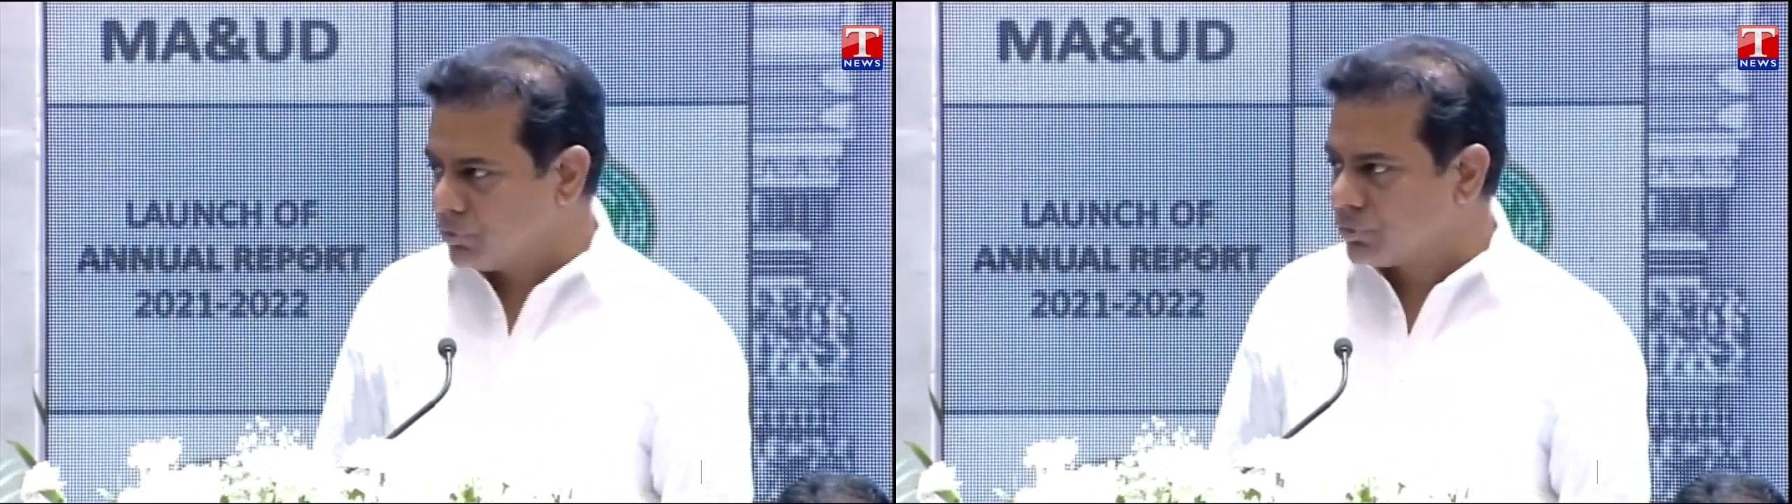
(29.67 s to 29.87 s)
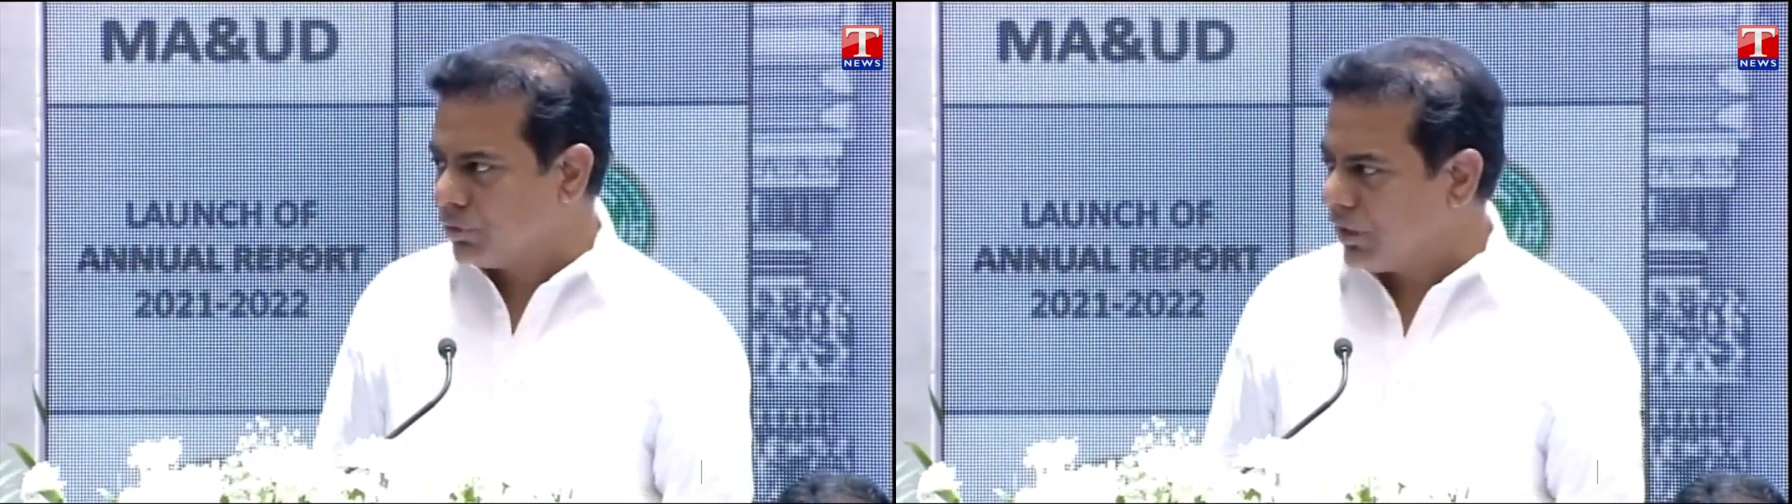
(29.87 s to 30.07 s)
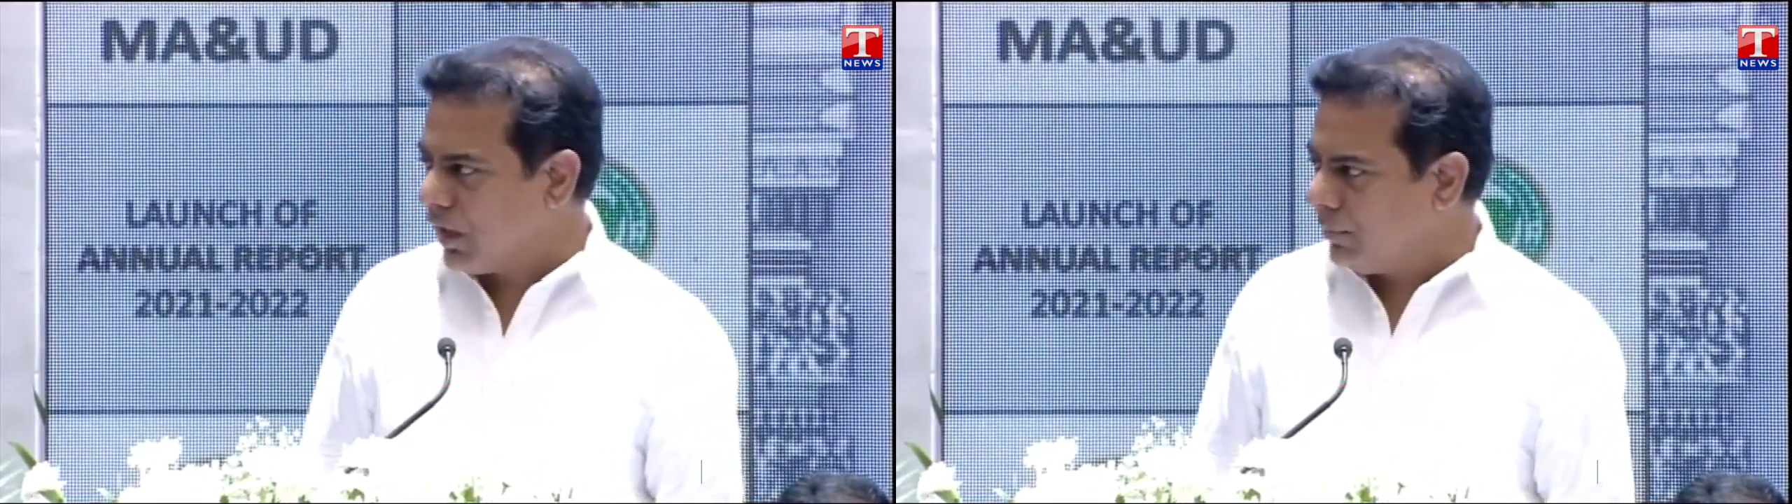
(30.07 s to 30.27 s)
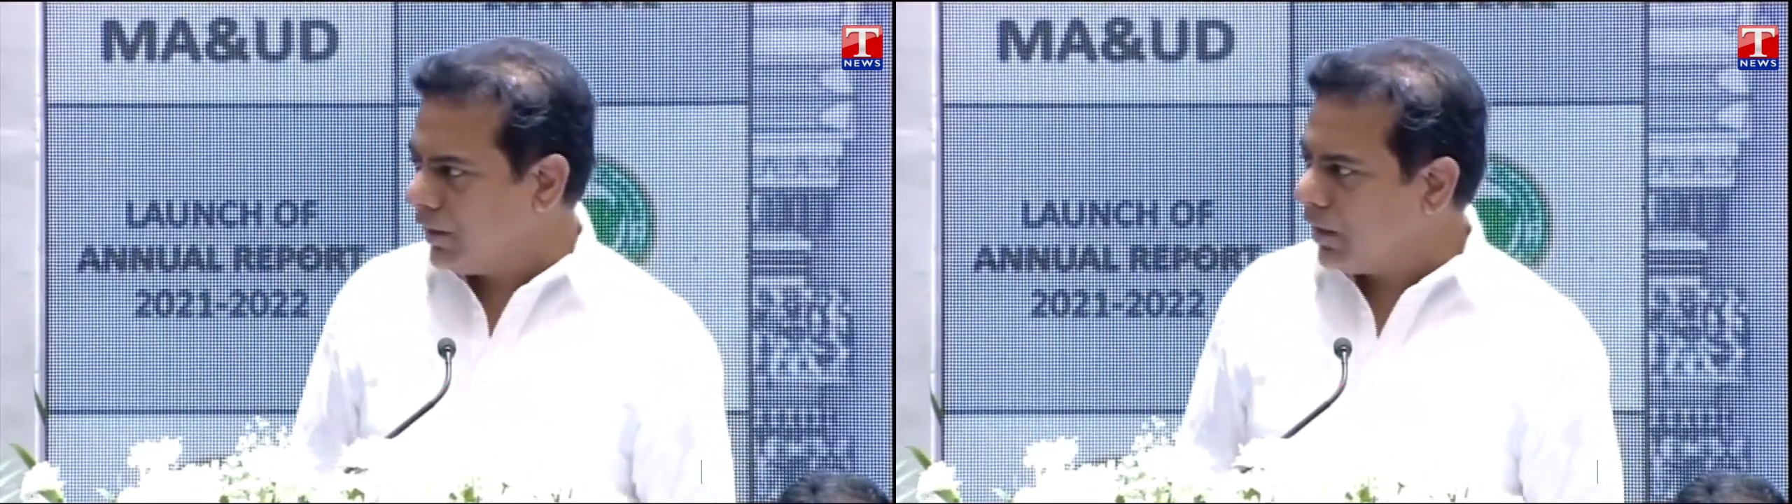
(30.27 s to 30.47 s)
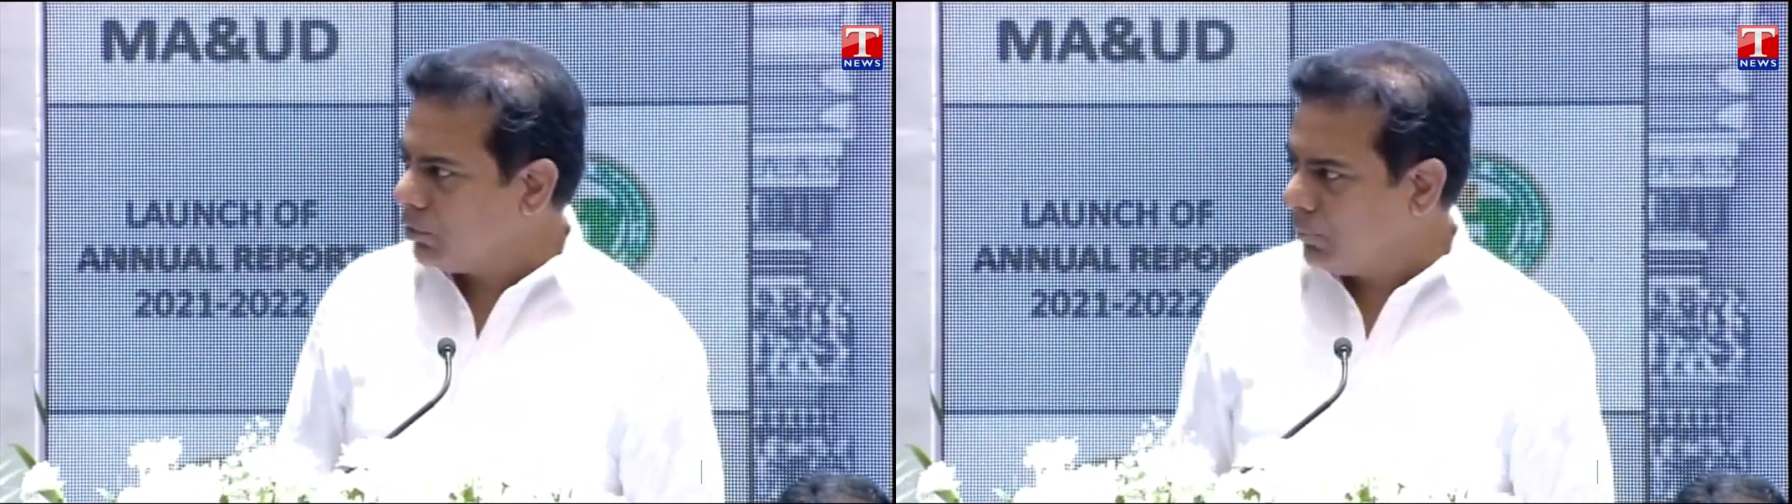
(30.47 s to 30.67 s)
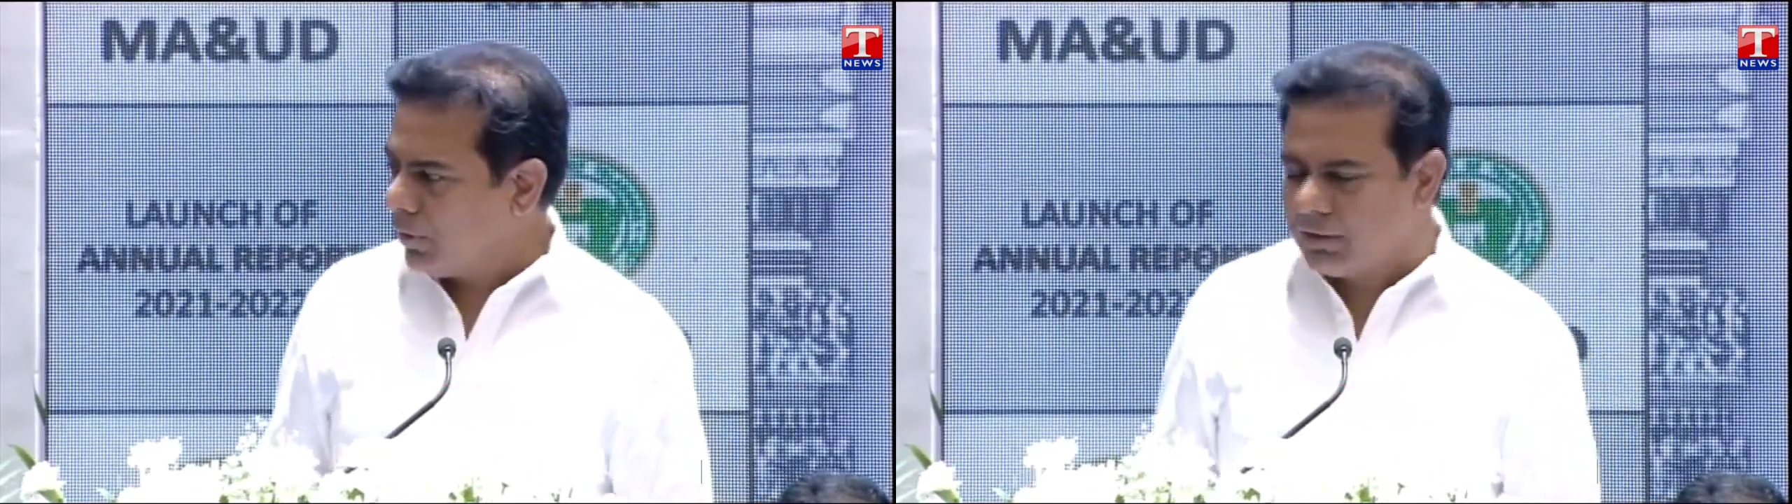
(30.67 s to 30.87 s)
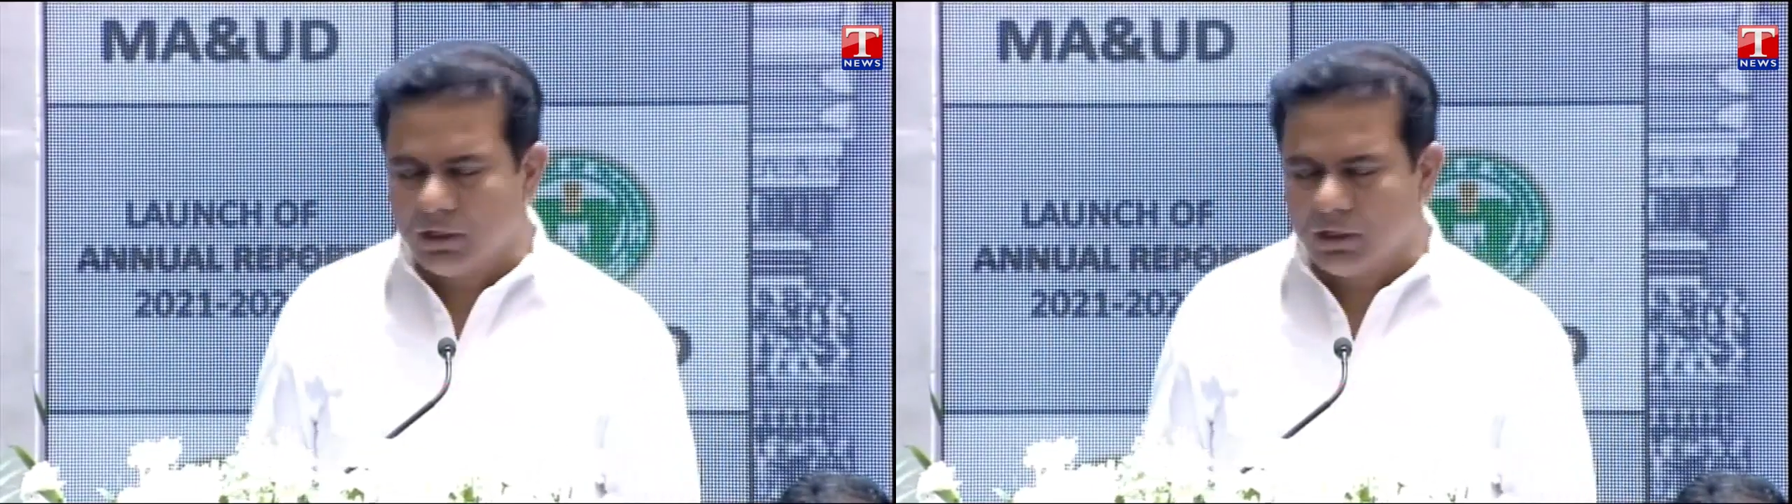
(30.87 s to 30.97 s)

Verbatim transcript: chusukunte forty-six point